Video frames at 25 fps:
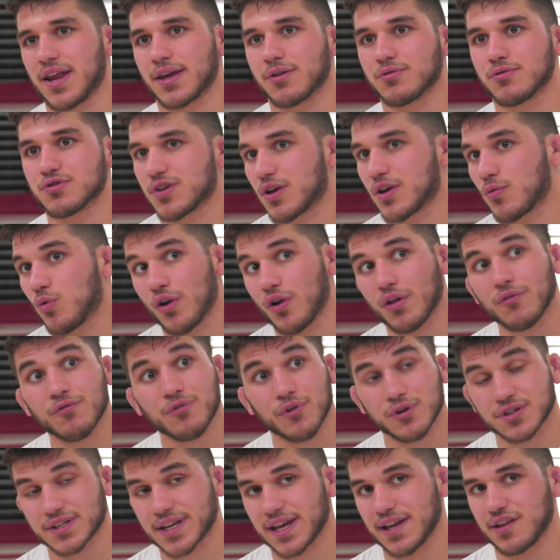It was like one of the
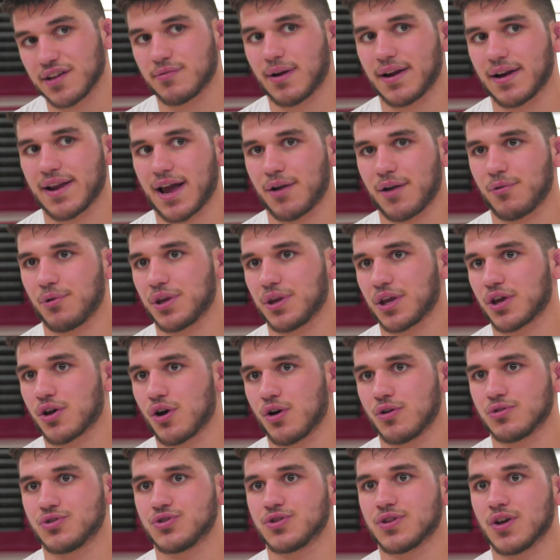first kids my dad really
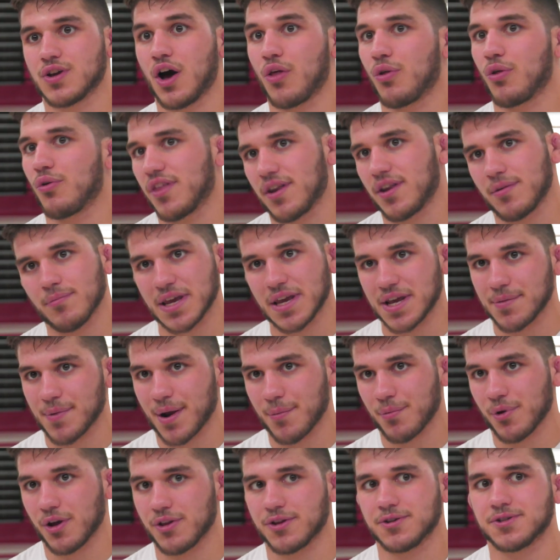coached other than me and my
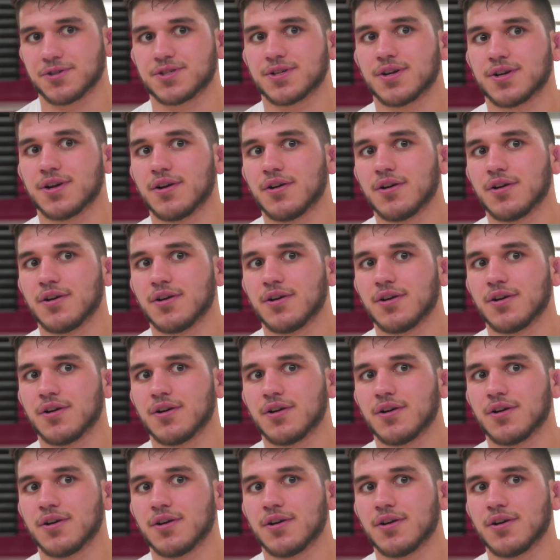brothers.